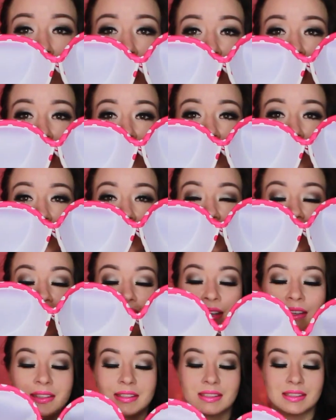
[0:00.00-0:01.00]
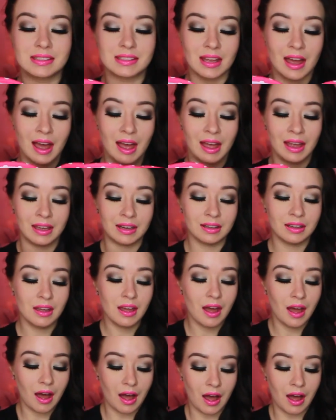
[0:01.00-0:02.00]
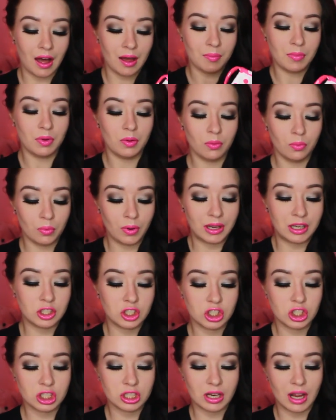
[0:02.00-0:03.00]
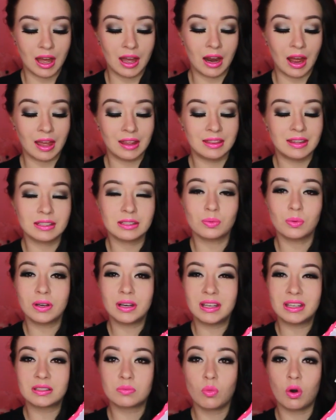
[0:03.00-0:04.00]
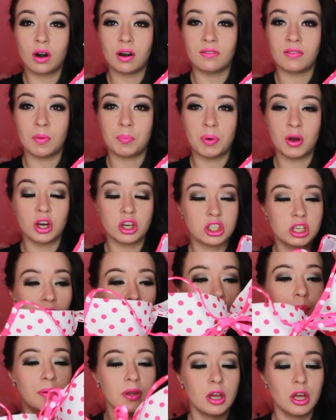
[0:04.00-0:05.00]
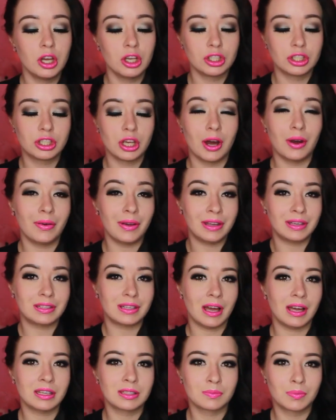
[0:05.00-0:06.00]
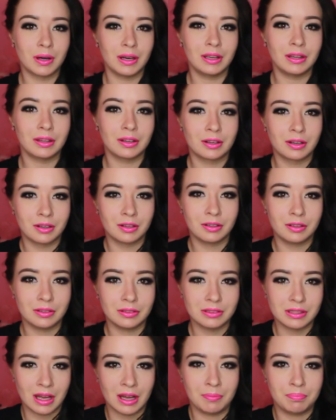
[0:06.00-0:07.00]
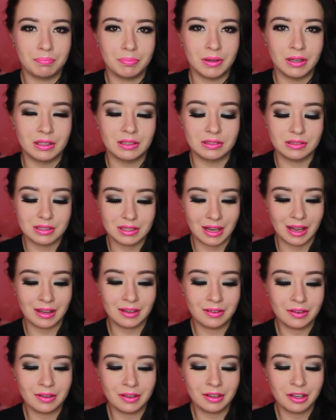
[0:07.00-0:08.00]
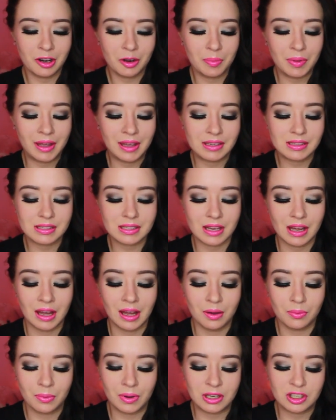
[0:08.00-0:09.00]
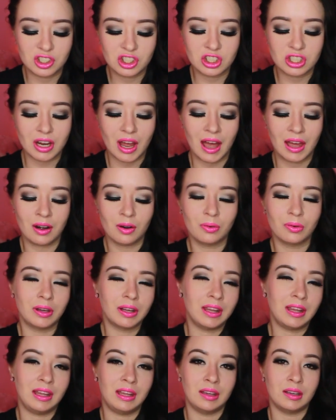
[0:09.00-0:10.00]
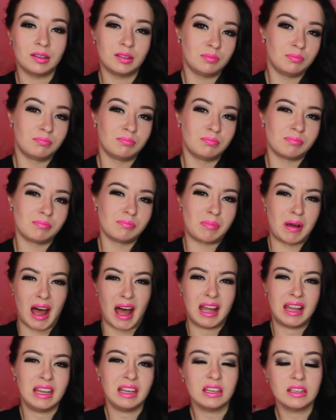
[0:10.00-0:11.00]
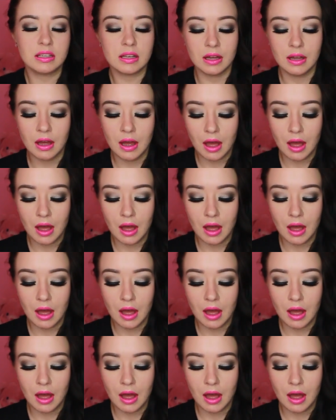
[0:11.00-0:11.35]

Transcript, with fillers: padded on the inside, um, which I, I, this one is more of a push-up, so it does bring the girls up and together a little bit, uh, which I don't really mind.